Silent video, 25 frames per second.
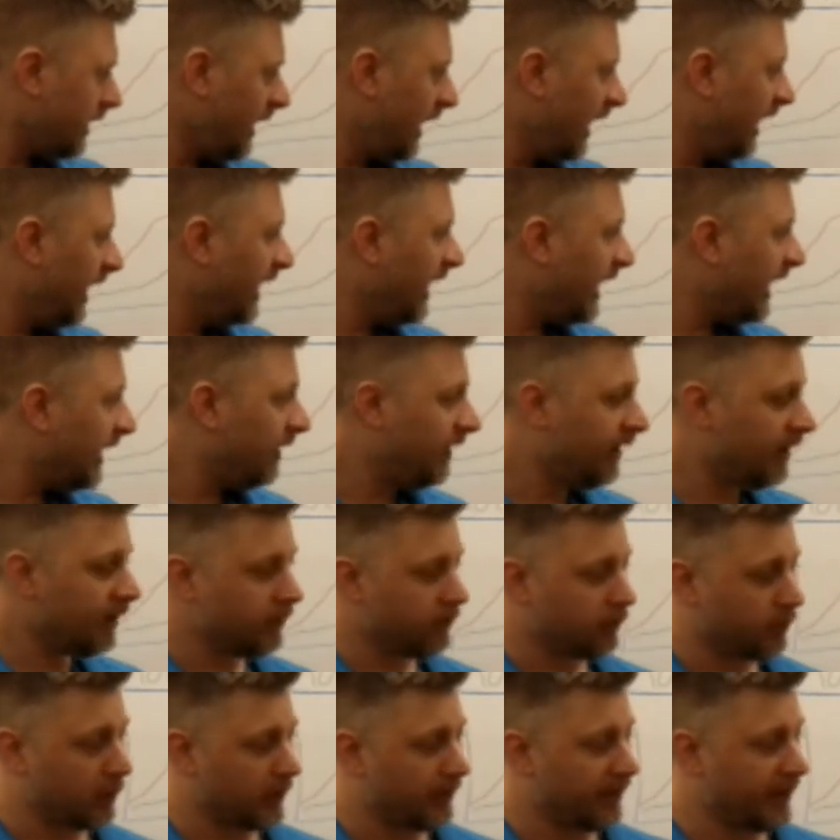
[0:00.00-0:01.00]
an idea
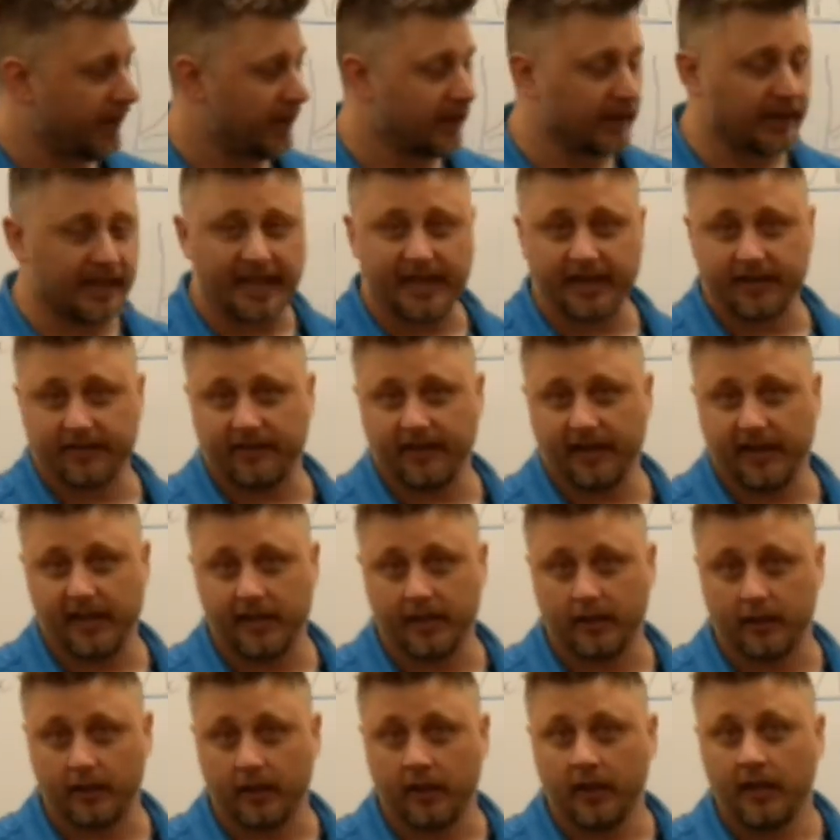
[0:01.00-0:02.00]
of where that lactate
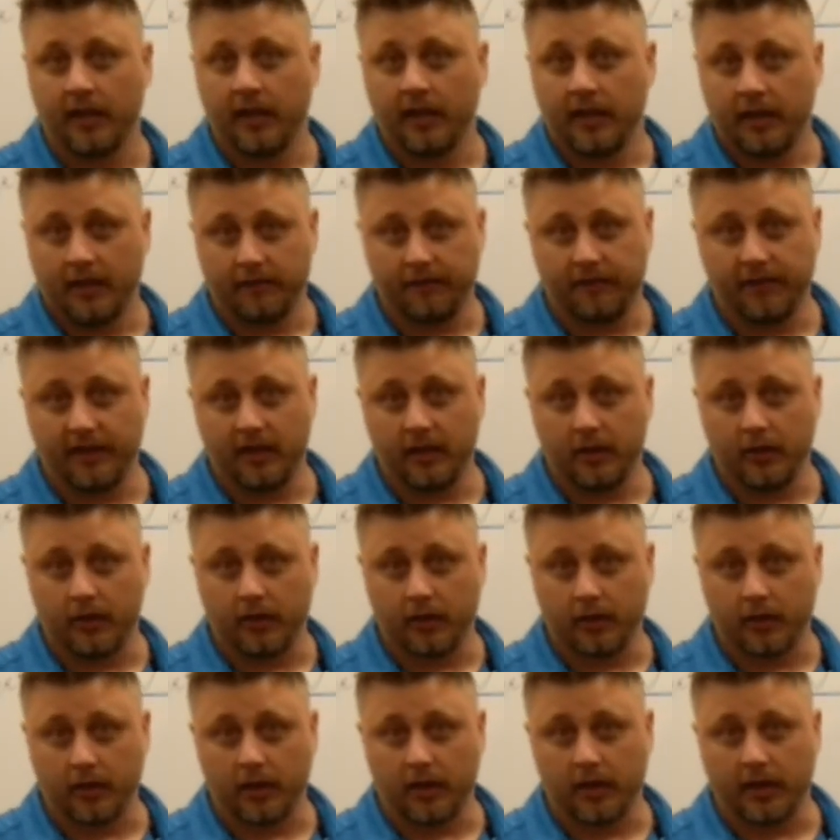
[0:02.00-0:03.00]
and
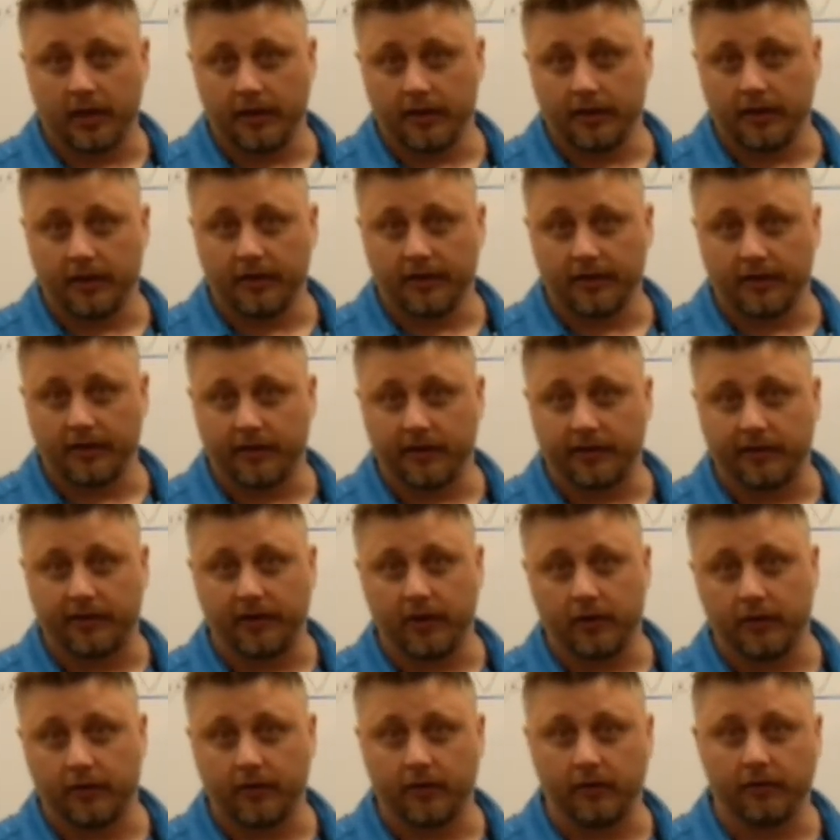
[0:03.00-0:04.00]
the
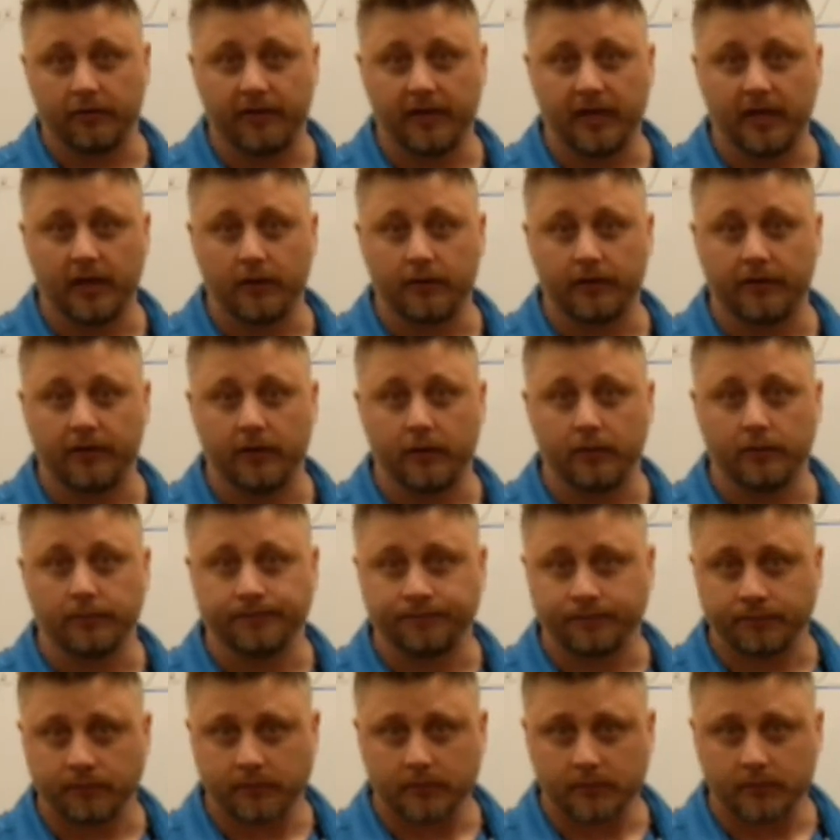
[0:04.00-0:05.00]
CO2 VO2
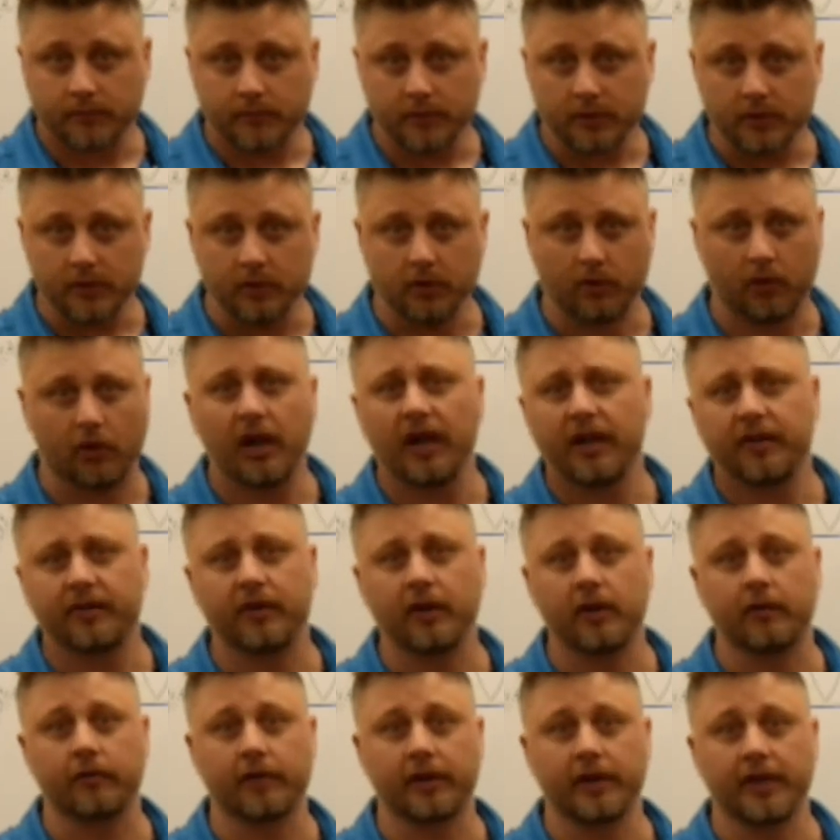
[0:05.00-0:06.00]

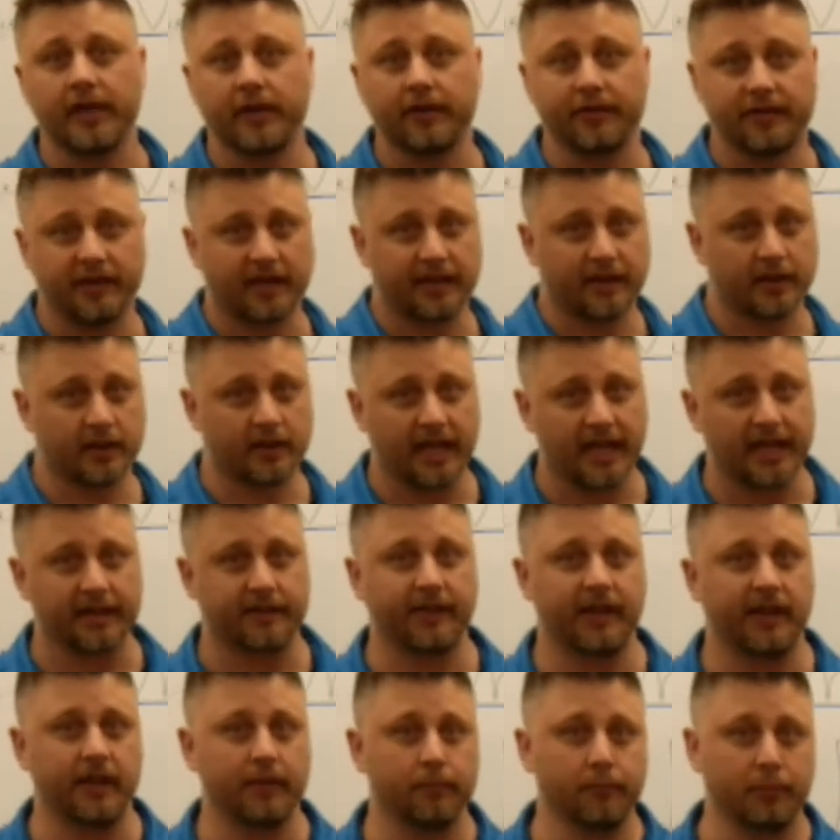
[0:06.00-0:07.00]
crossover is at a
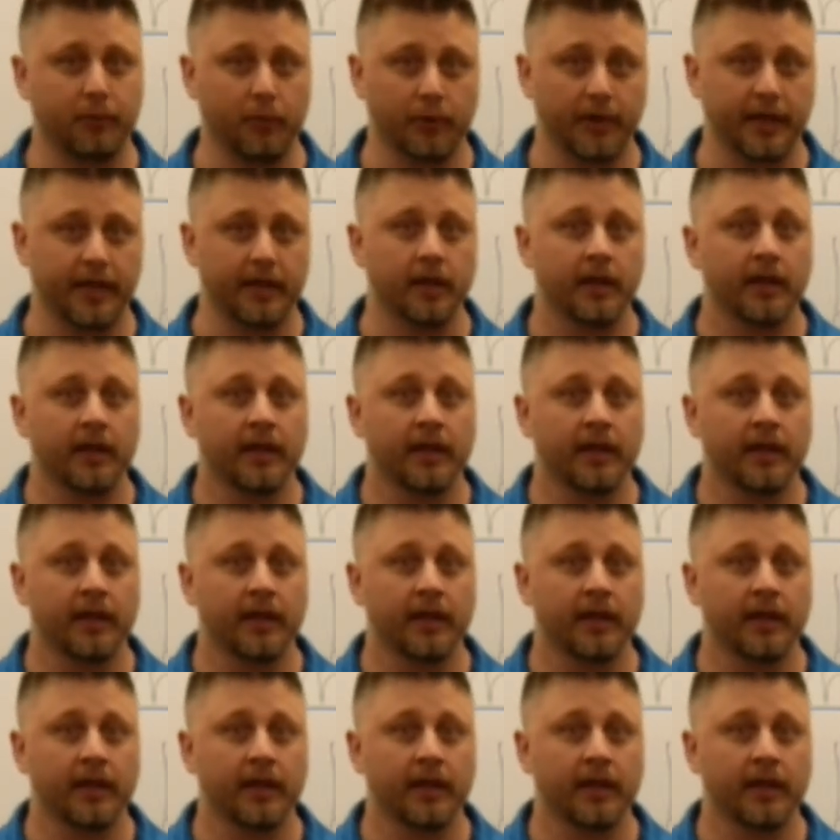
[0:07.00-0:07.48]
lactate point,